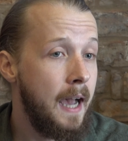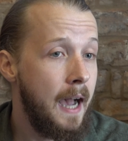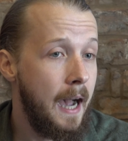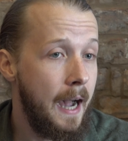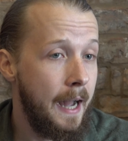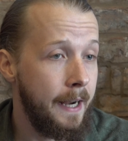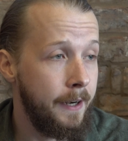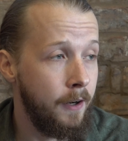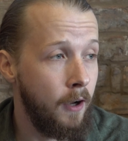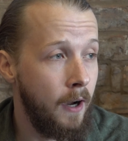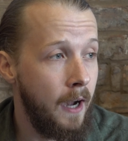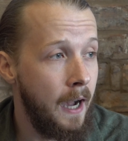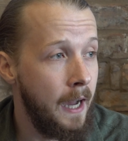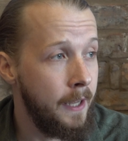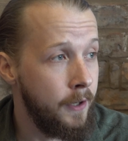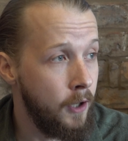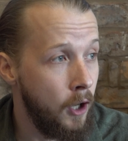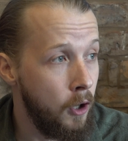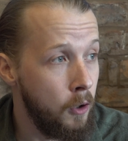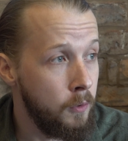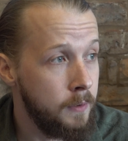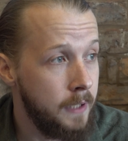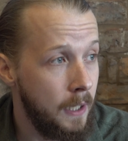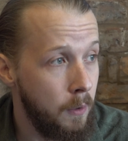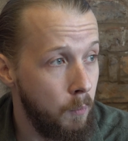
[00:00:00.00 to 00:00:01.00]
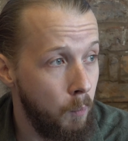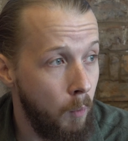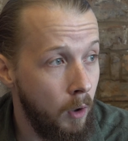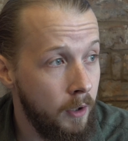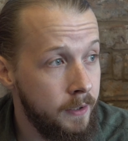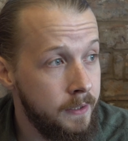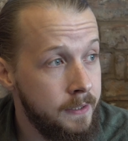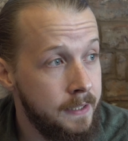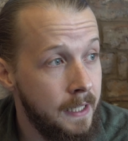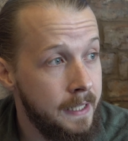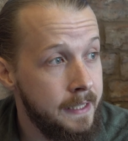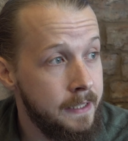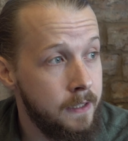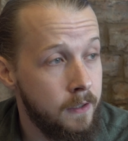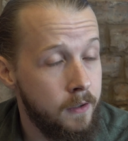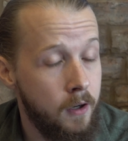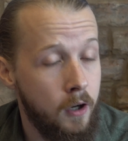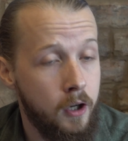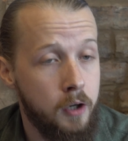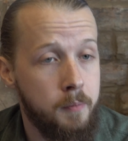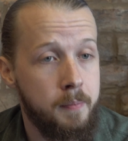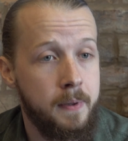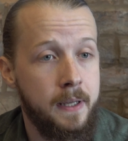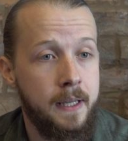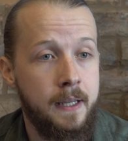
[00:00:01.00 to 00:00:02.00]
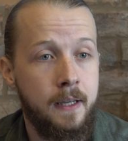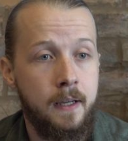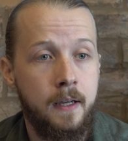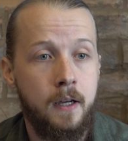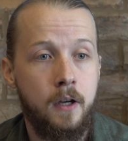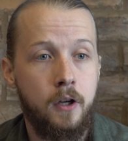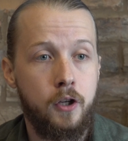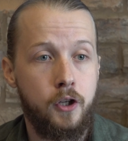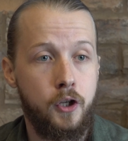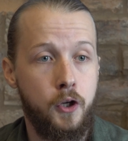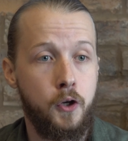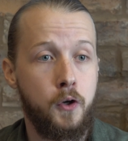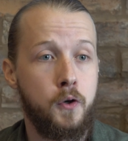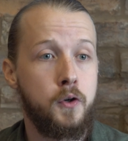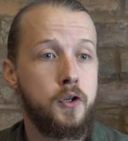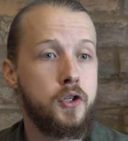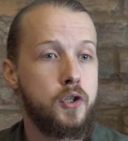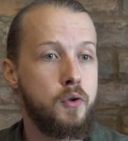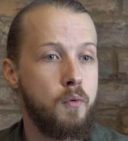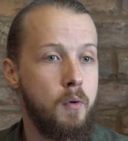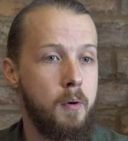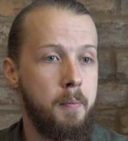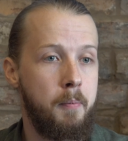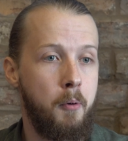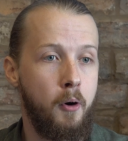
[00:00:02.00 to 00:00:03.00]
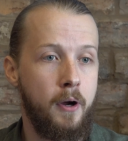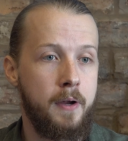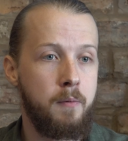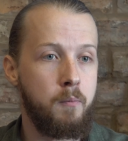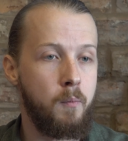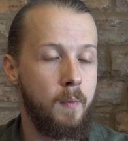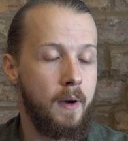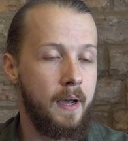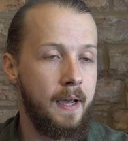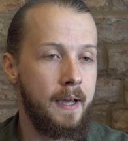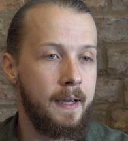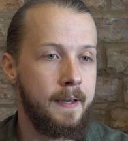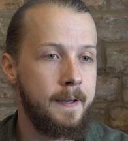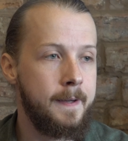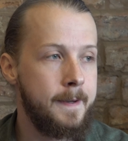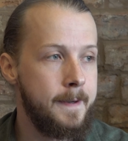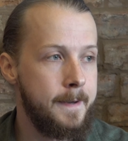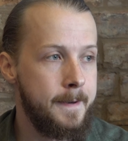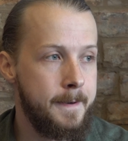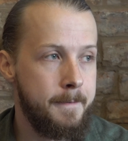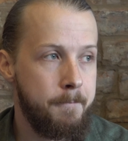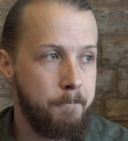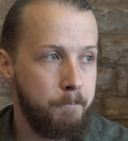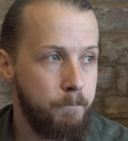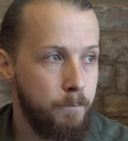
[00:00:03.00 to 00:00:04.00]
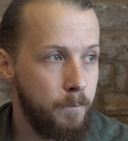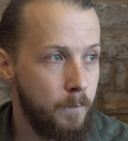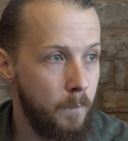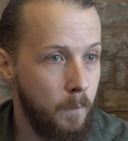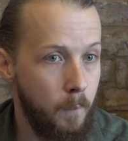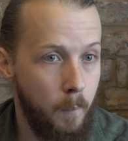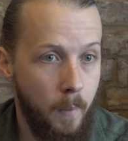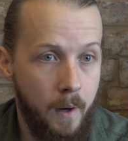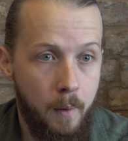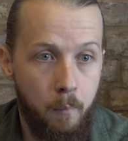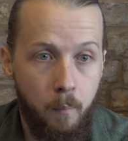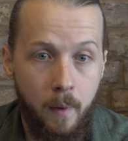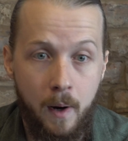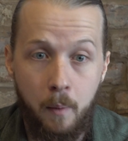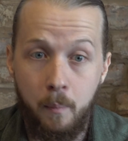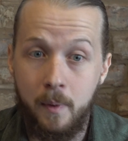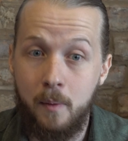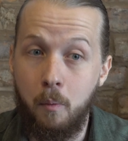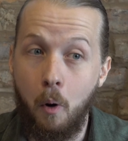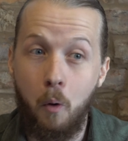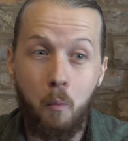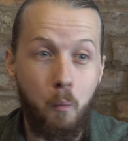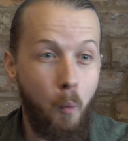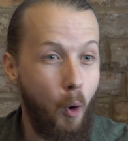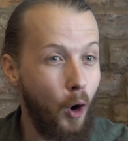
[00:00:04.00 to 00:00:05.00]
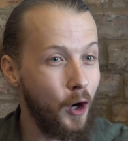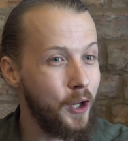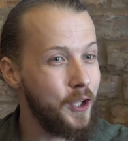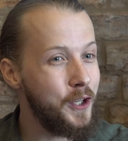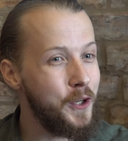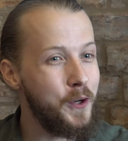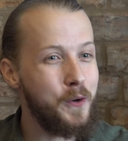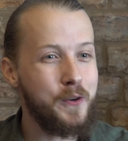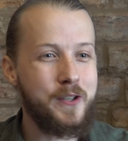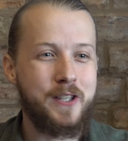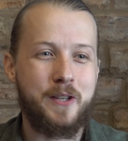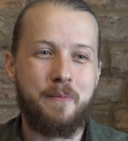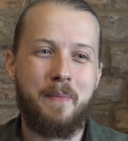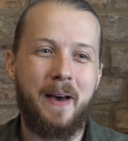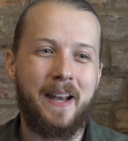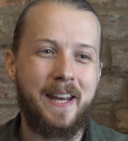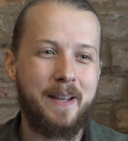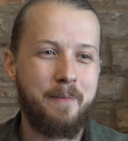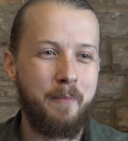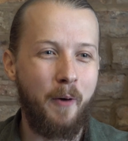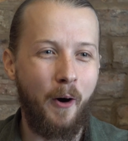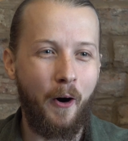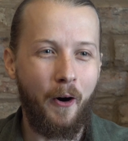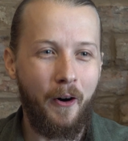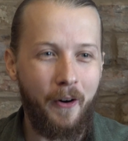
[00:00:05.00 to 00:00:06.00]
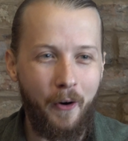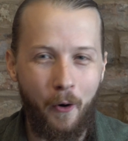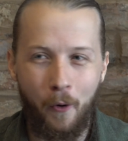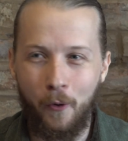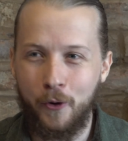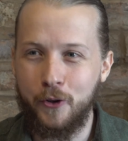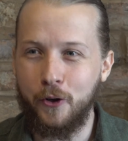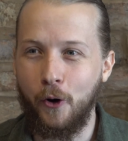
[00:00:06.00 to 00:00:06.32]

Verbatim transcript: I know that one day they're going to be used to a point where we won't want to use them anymore.